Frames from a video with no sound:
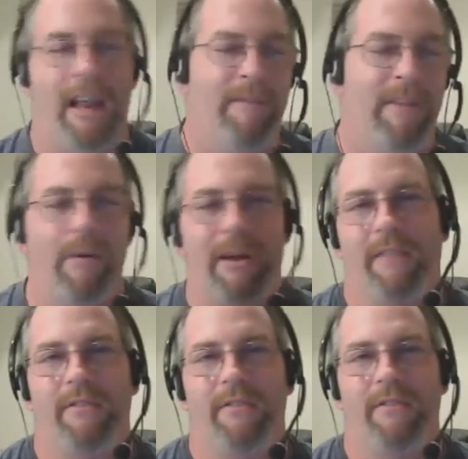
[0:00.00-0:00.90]
Even though he
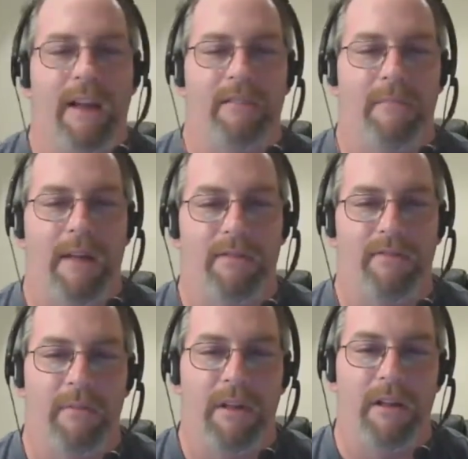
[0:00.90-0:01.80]
lives 2,000 miles
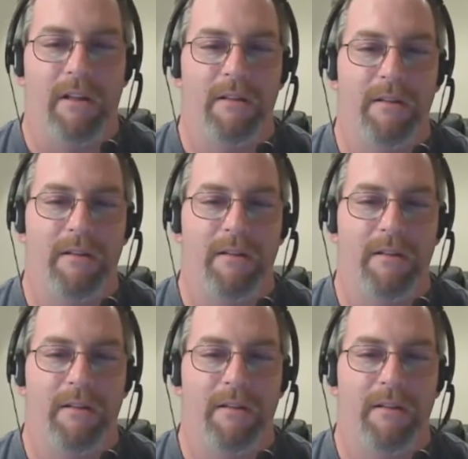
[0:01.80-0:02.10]
from me.